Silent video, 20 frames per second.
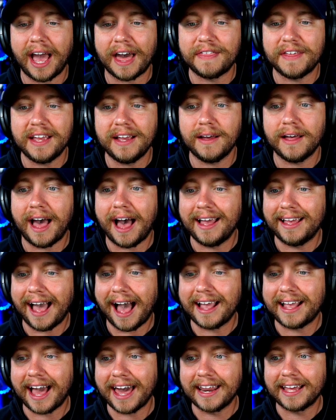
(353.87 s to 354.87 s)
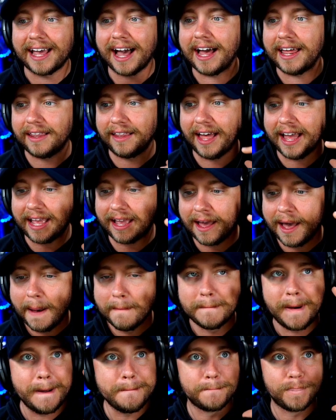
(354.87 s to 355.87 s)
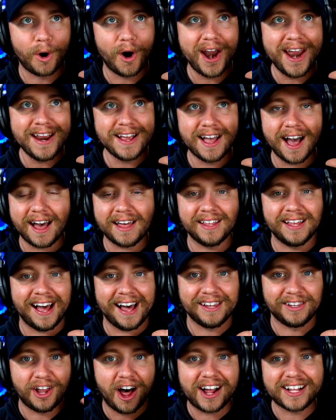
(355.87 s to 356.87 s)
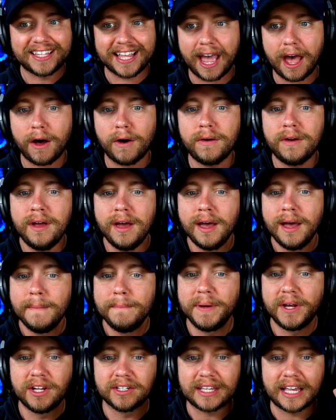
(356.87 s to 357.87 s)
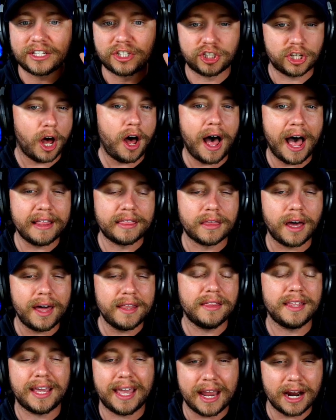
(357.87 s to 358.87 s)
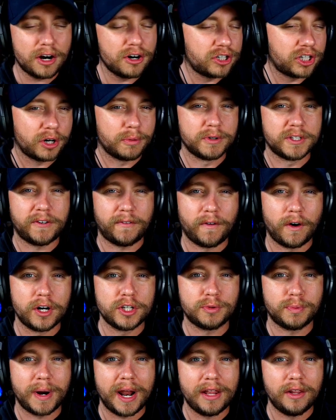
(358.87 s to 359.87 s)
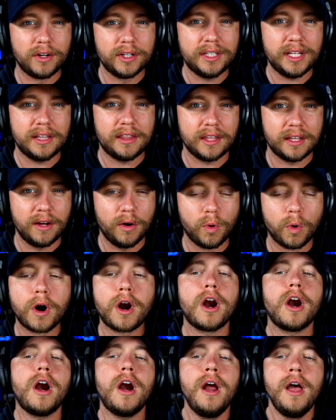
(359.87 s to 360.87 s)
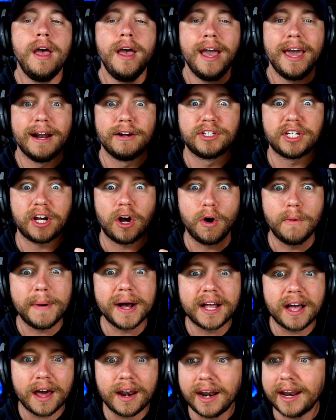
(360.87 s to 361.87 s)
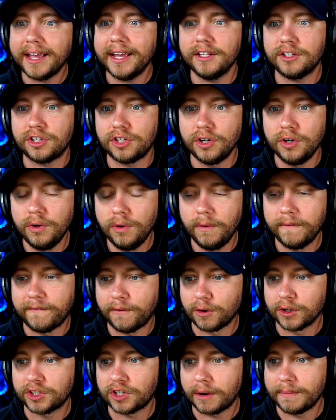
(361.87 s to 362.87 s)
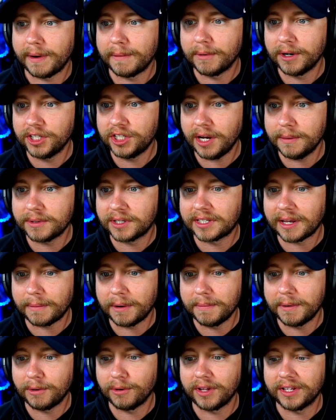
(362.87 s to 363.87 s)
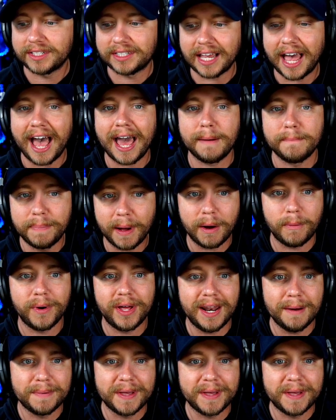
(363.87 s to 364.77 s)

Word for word: think I, I kind of got, like, my brain got uh, locked down because I saw, I thought the character was first when I looked at the order, and I was like, oh my God, did I get two four-star memory gyms? Because I'm going to be really sad, but we end up